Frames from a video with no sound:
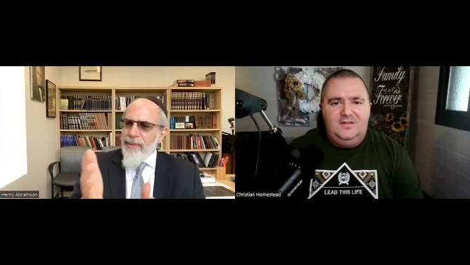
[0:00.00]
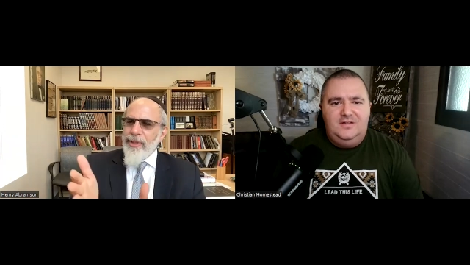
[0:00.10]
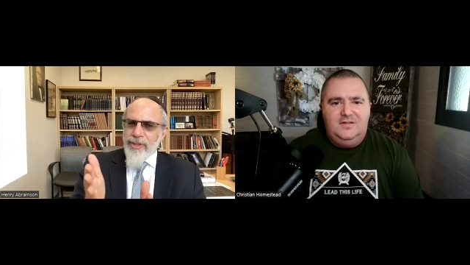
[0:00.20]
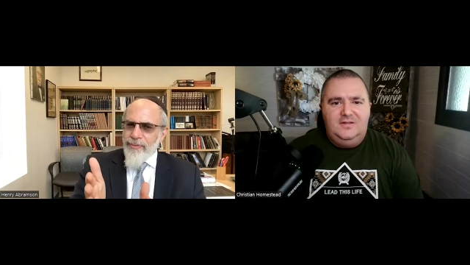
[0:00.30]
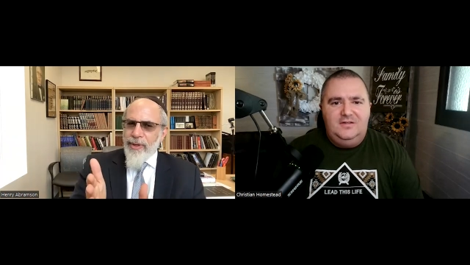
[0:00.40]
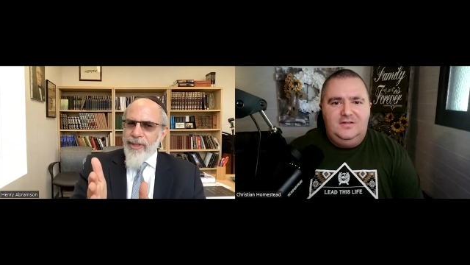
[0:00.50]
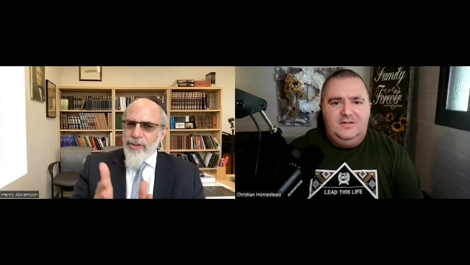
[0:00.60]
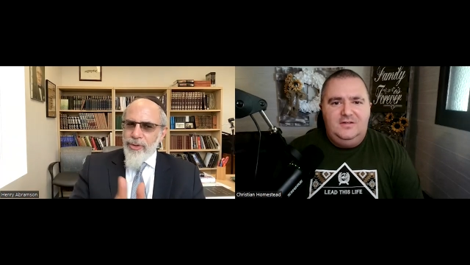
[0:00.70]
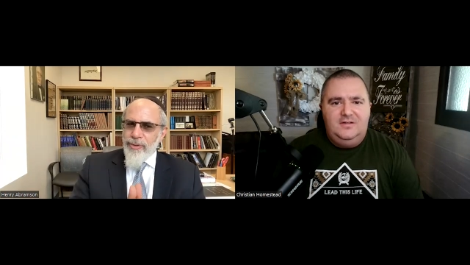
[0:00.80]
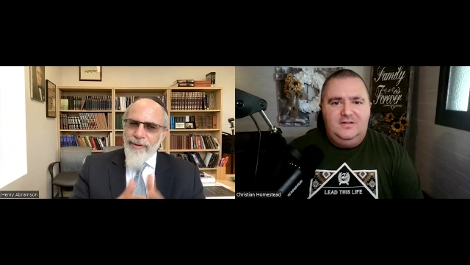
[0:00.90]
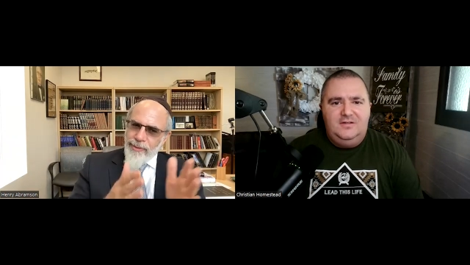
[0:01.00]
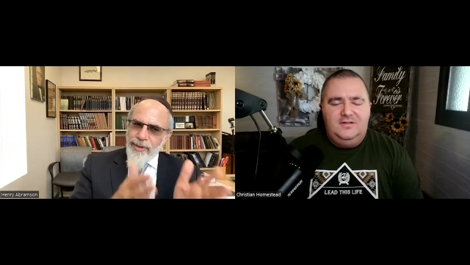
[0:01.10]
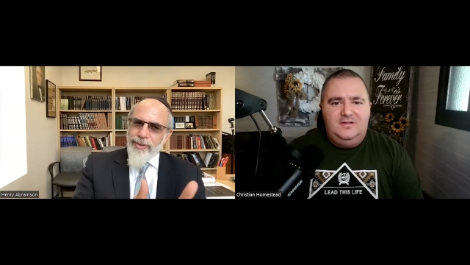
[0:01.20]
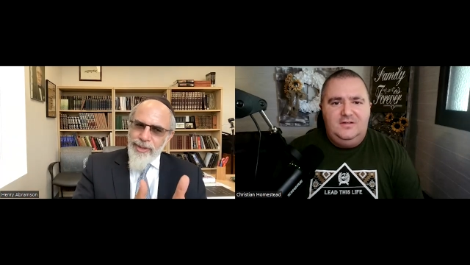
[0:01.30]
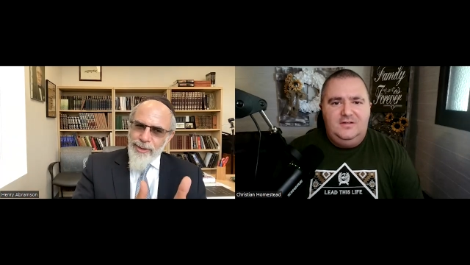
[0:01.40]
Speaker 1: I'm a Sephardi Jew. I
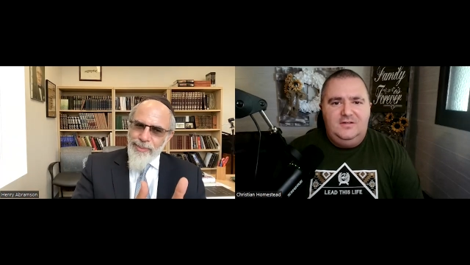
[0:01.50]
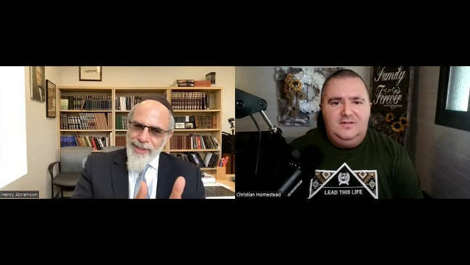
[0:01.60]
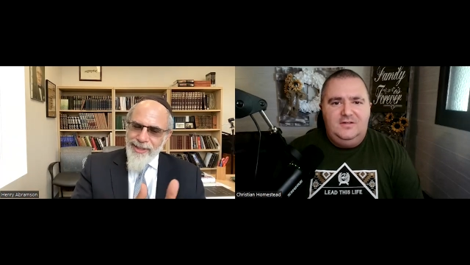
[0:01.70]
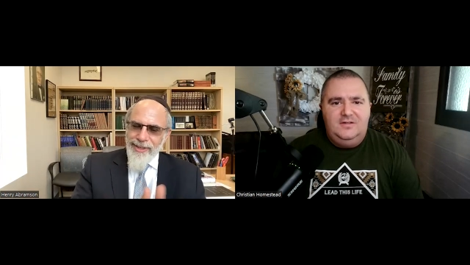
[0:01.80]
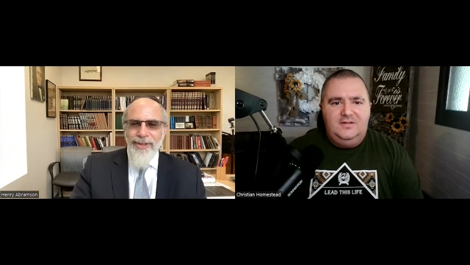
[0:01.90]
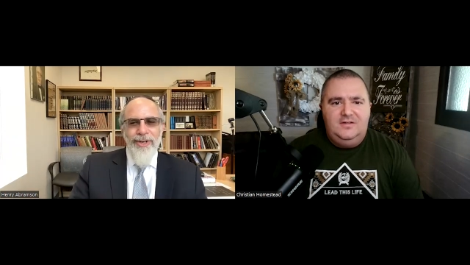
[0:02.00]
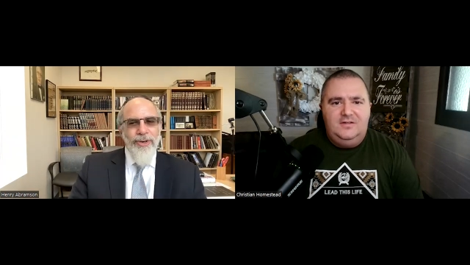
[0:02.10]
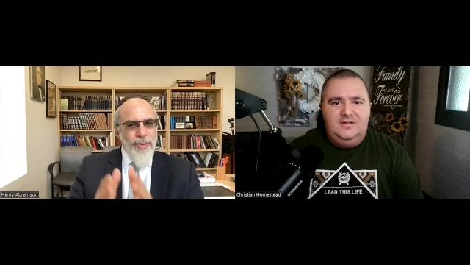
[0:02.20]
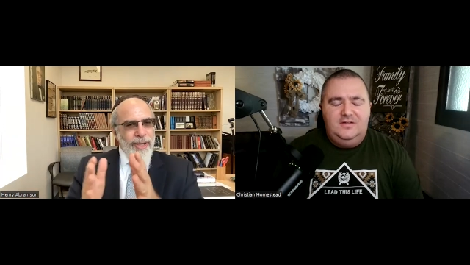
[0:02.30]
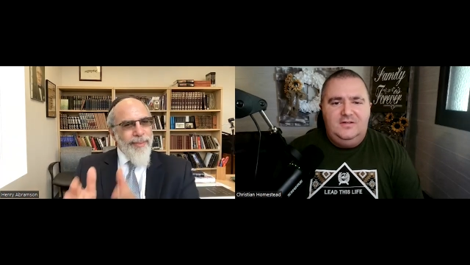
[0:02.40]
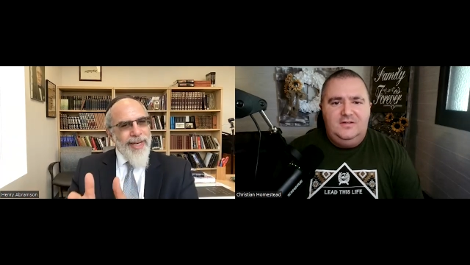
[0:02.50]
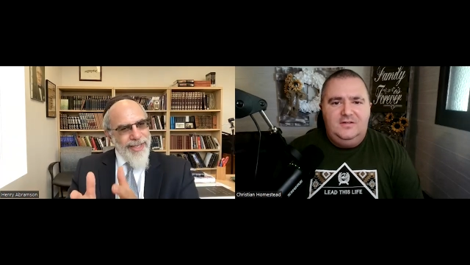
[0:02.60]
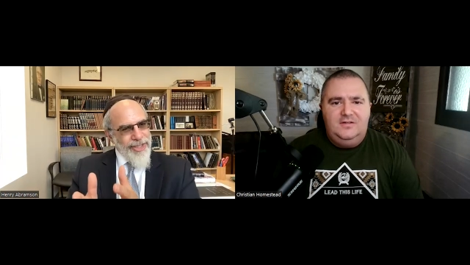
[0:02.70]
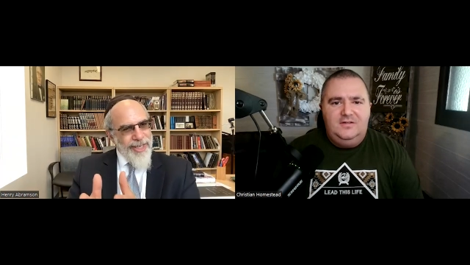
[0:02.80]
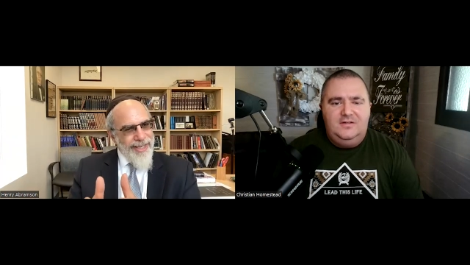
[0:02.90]
follow this opinion," or "I'm an
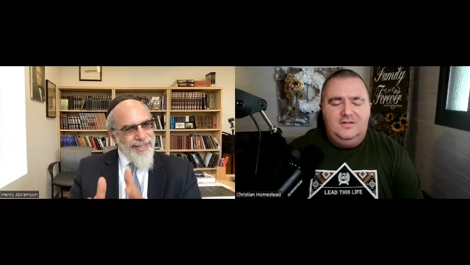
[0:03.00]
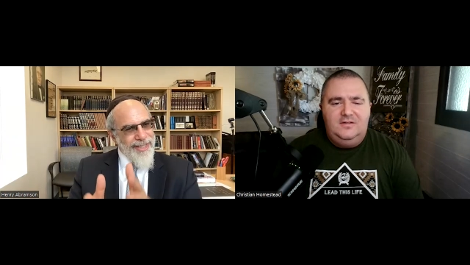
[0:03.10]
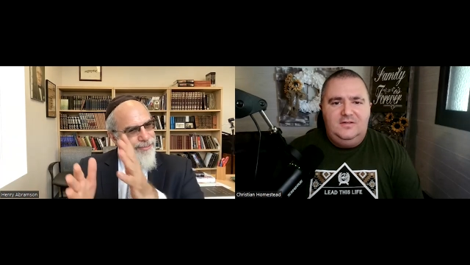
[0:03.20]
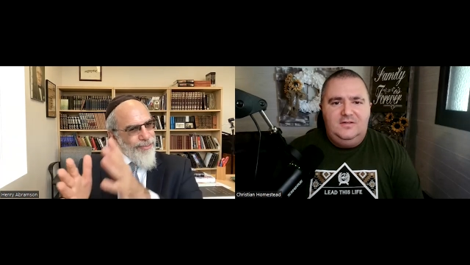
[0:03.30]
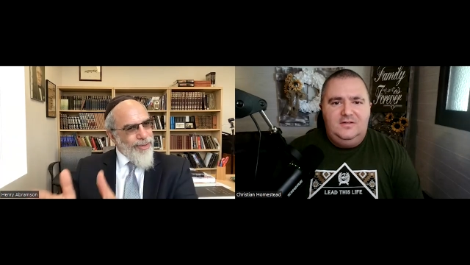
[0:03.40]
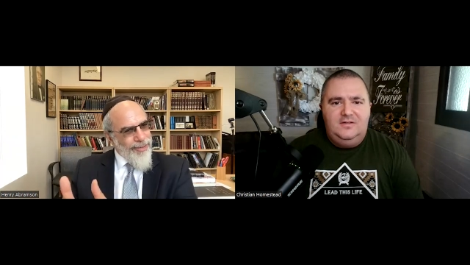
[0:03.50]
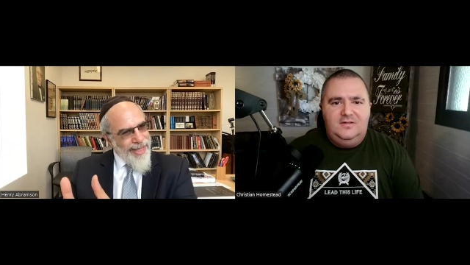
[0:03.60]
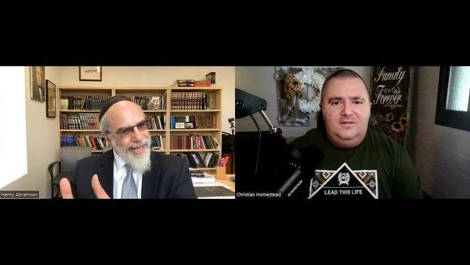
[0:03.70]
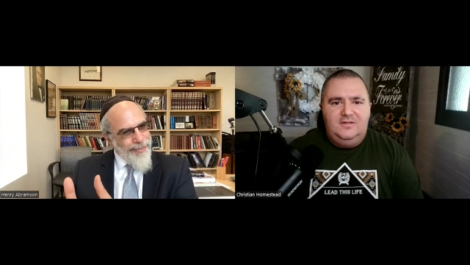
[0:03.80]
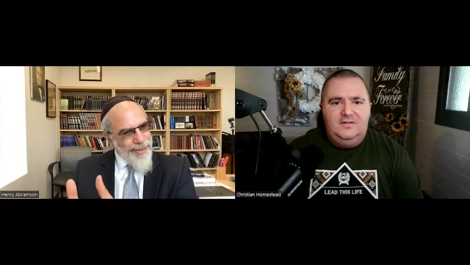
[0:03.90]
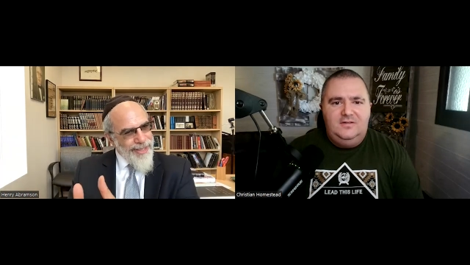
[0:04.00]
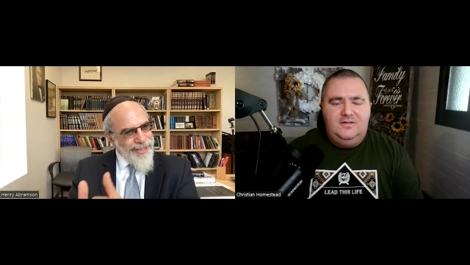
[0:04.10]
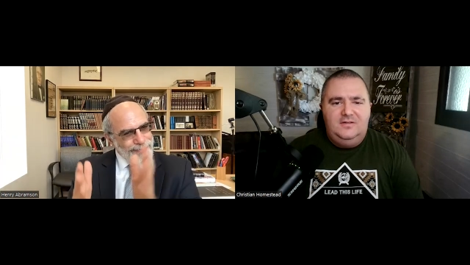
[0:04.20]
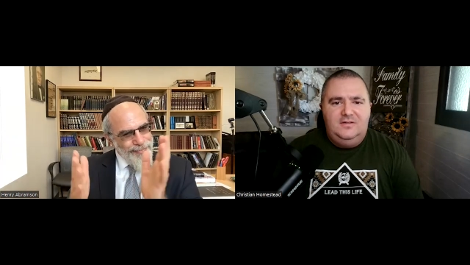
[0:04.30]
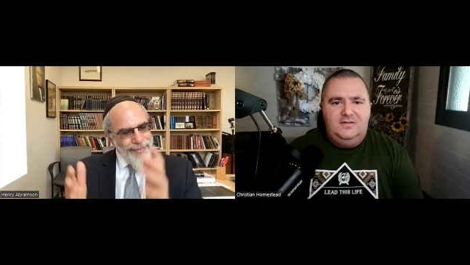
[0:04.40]
Ashkenazi. I follow that
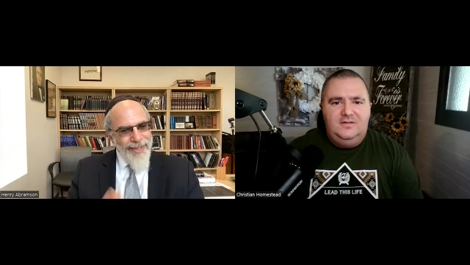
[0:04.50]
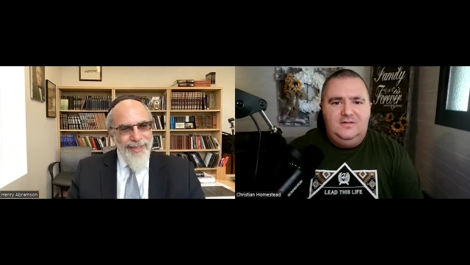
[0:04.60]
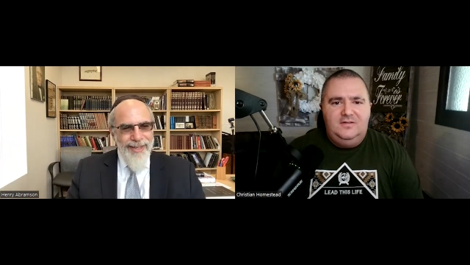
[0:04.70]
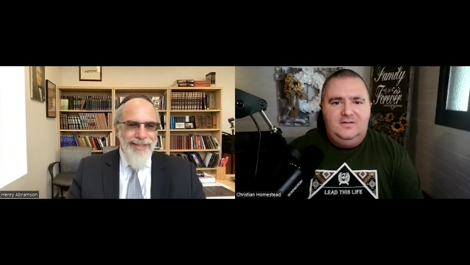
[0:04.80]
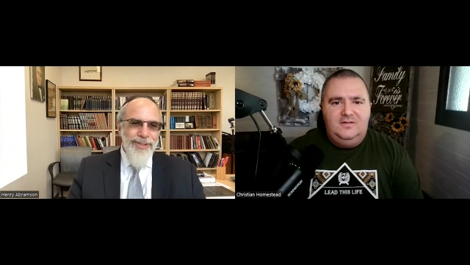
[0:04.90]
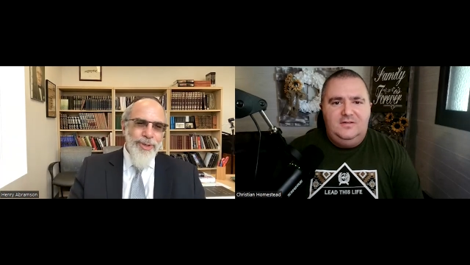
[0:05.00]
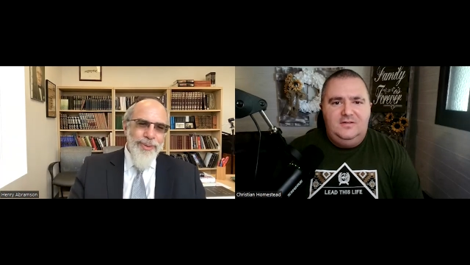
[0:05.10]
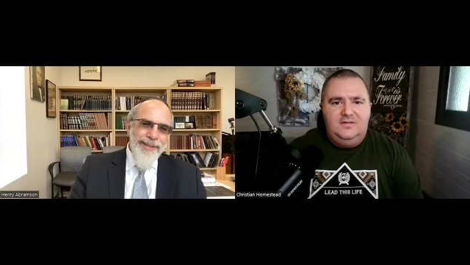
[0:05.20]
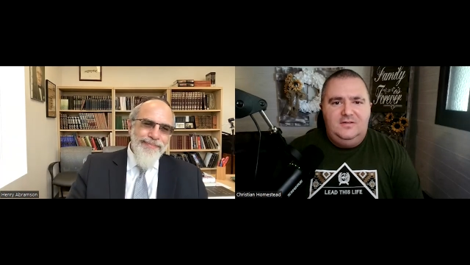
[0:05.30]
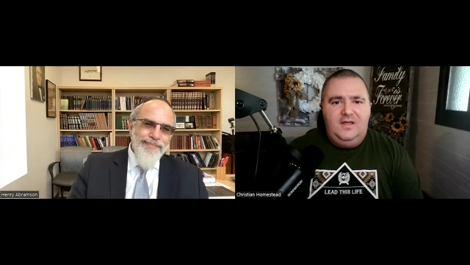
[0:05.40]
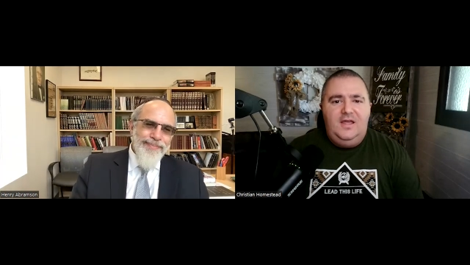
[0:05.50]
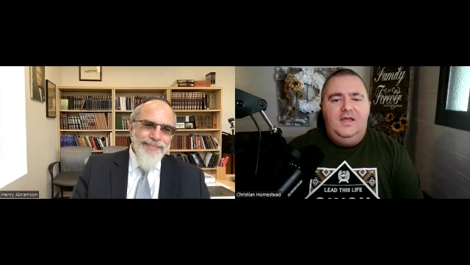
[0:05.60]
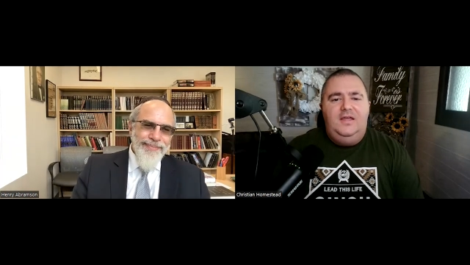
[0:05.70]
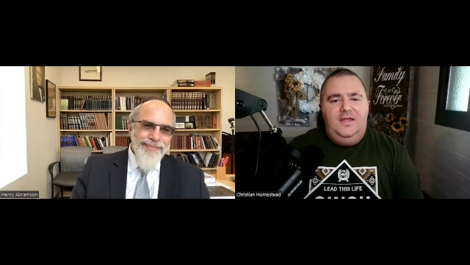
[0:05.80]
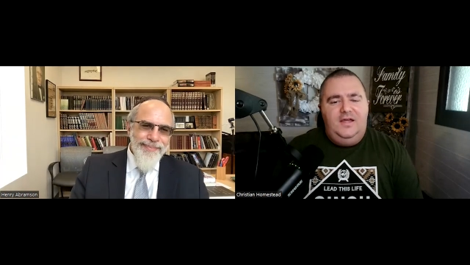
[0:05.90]
opinion," and so on.
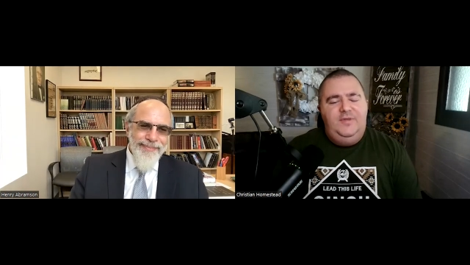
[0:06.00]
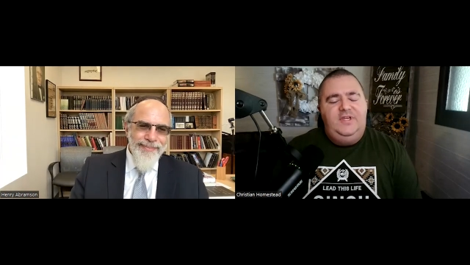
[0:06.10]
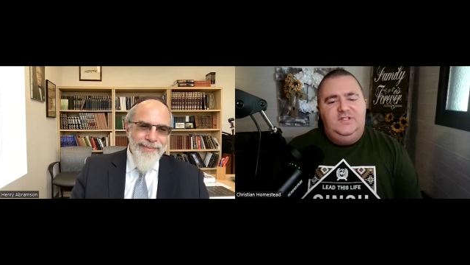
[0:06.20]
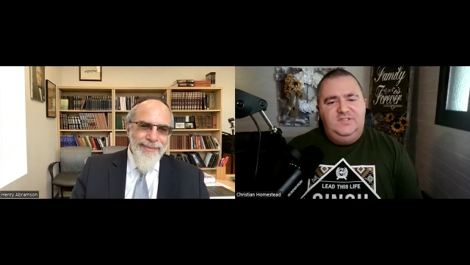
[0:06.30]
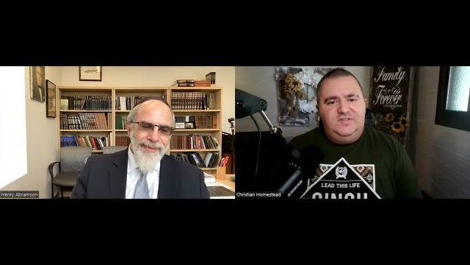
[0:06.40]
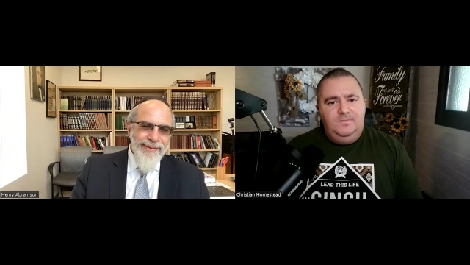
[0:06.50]
Speaker 2: Yeah, because